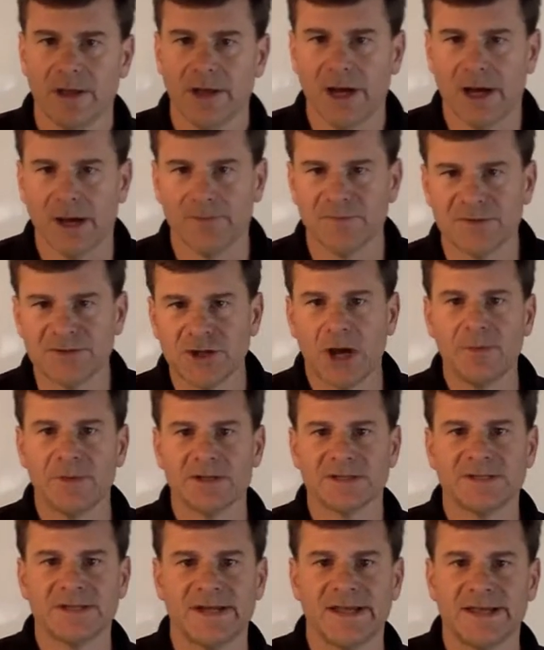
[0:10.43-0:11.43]
the
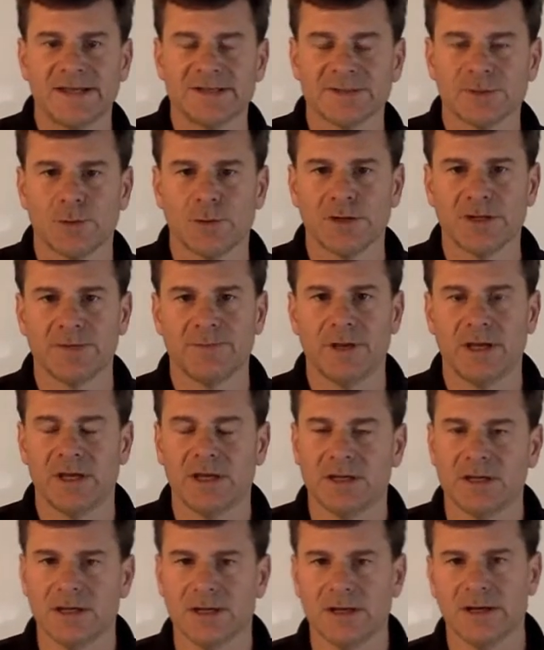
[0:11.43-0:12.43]
topic today is going to
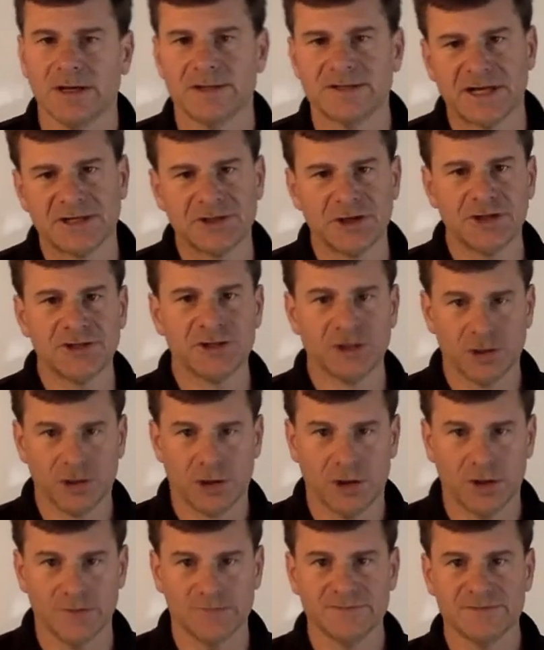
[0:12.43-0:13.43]
be titration
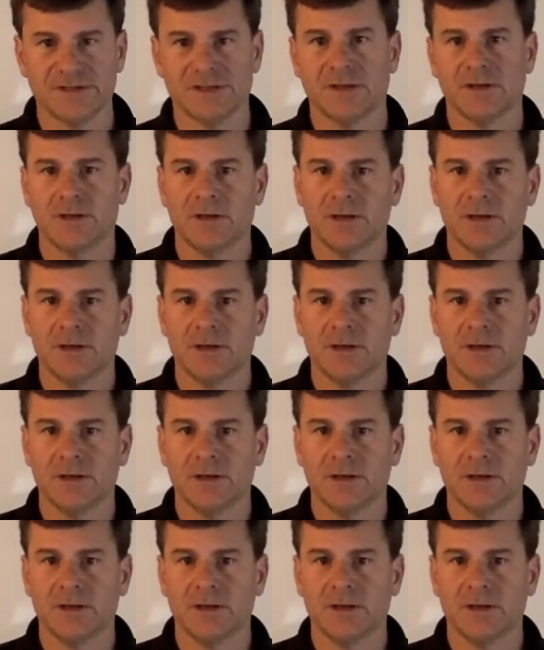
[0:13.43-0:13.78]
curves,